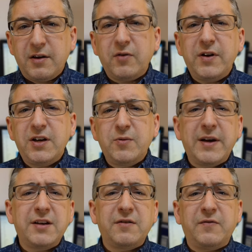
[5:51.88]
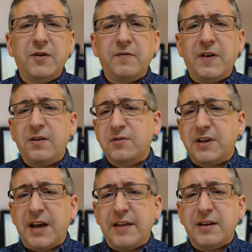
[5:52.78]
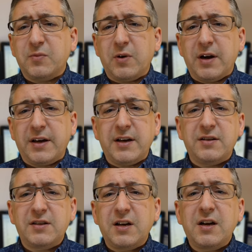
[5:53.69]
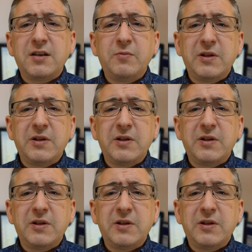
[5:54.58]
You'll need to edit a few files to get this working, starting